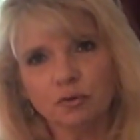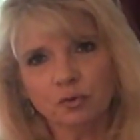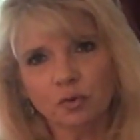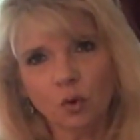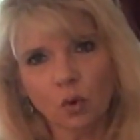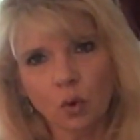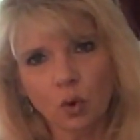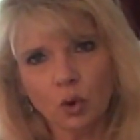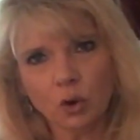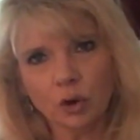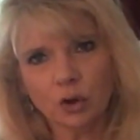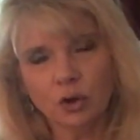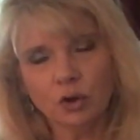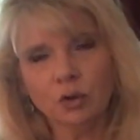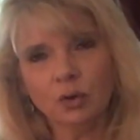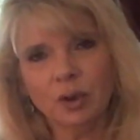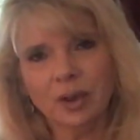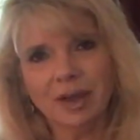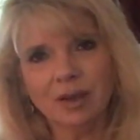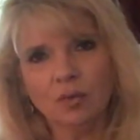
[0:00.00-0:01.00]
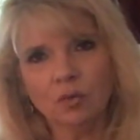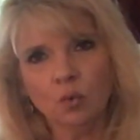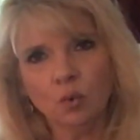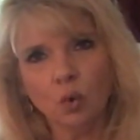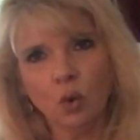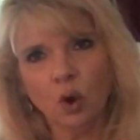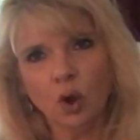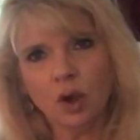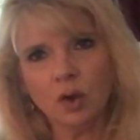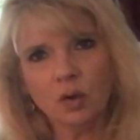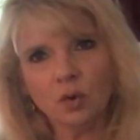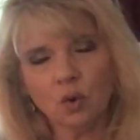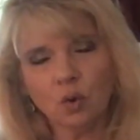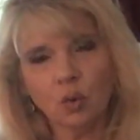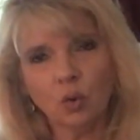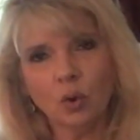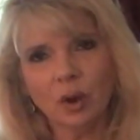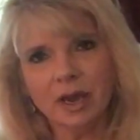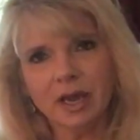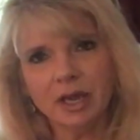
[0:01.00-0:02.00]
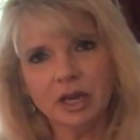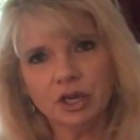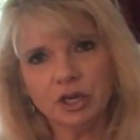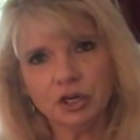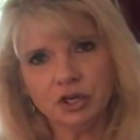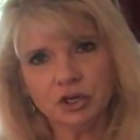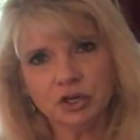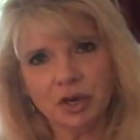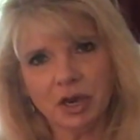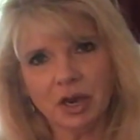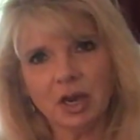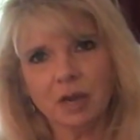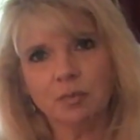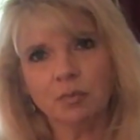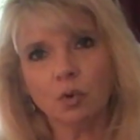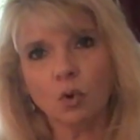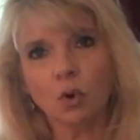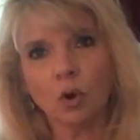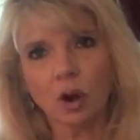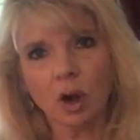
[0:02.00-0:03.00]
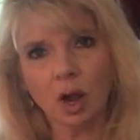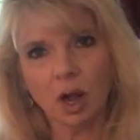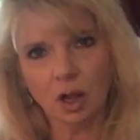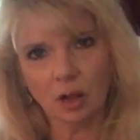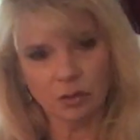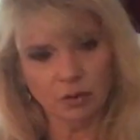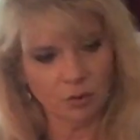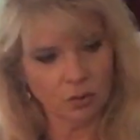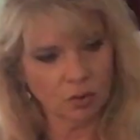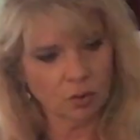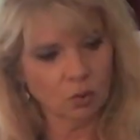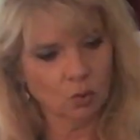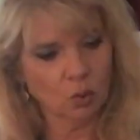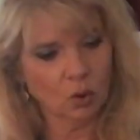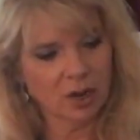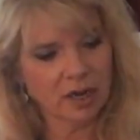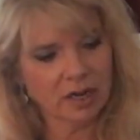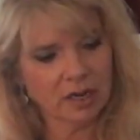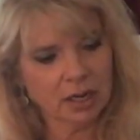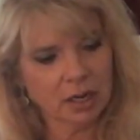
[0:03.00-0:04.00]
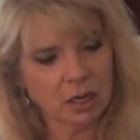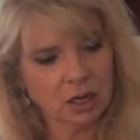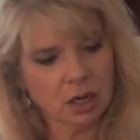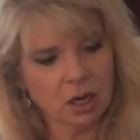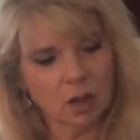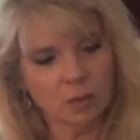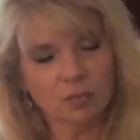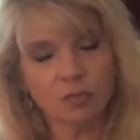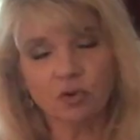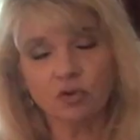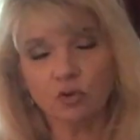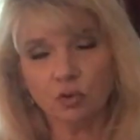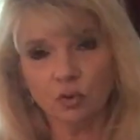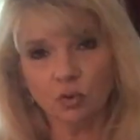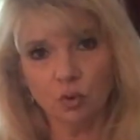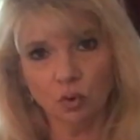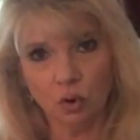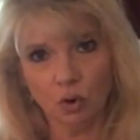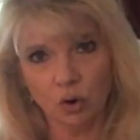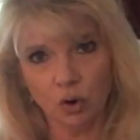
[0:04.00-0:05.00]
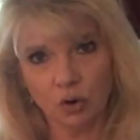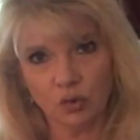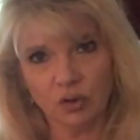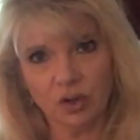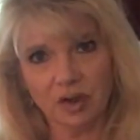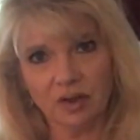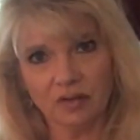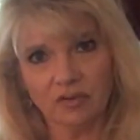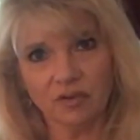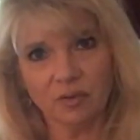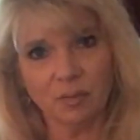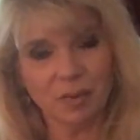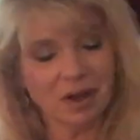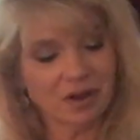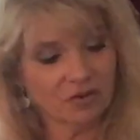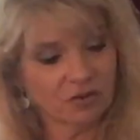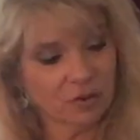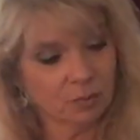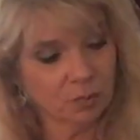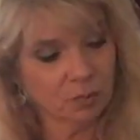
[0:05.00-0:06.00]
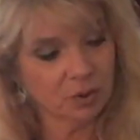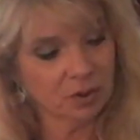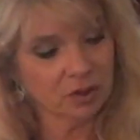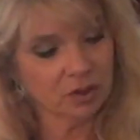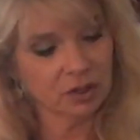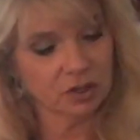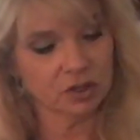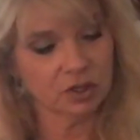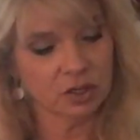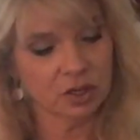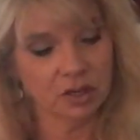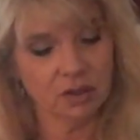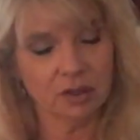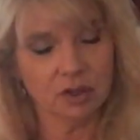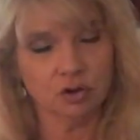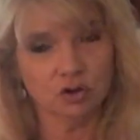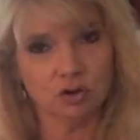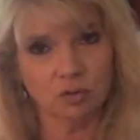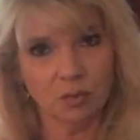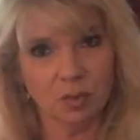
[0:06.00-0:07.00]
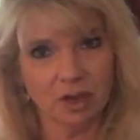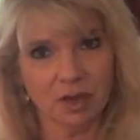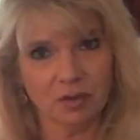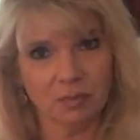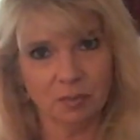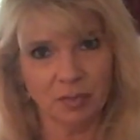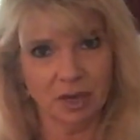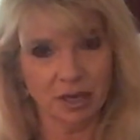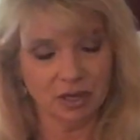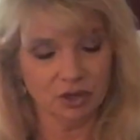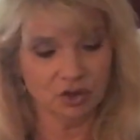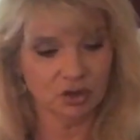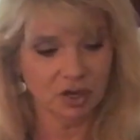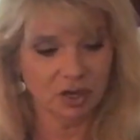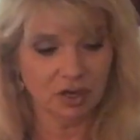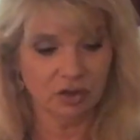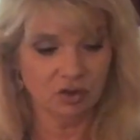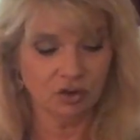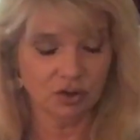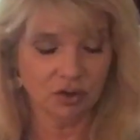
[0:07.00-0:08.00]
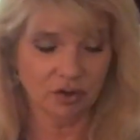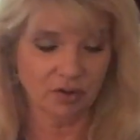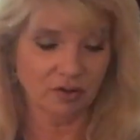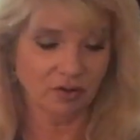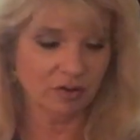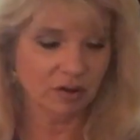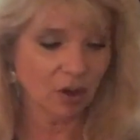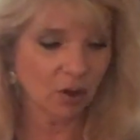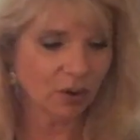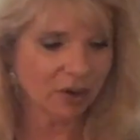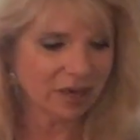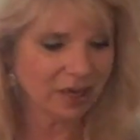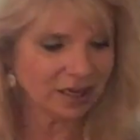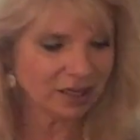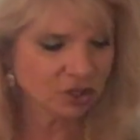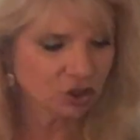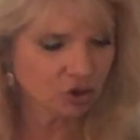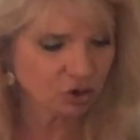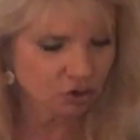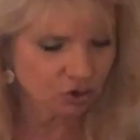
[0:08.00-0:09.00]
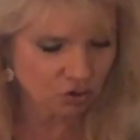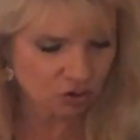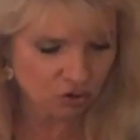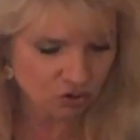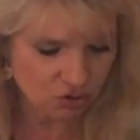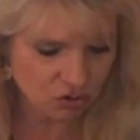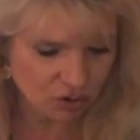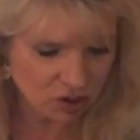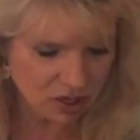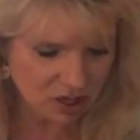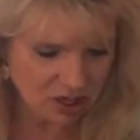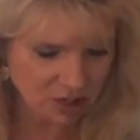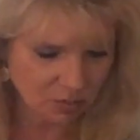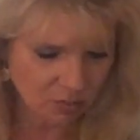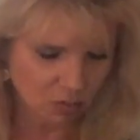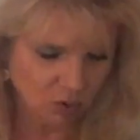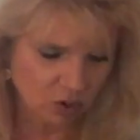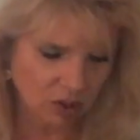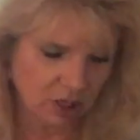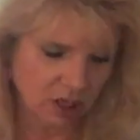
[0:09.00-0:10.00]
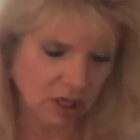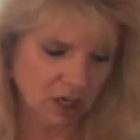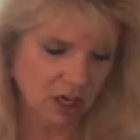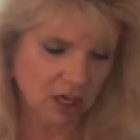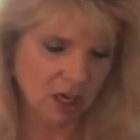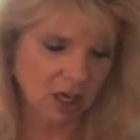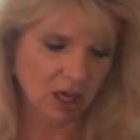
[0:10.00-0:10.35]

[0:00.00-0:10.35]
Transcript: for you in one way, shape, or other when it comes to work, that it's a possibility that you might make changes. Now, extremely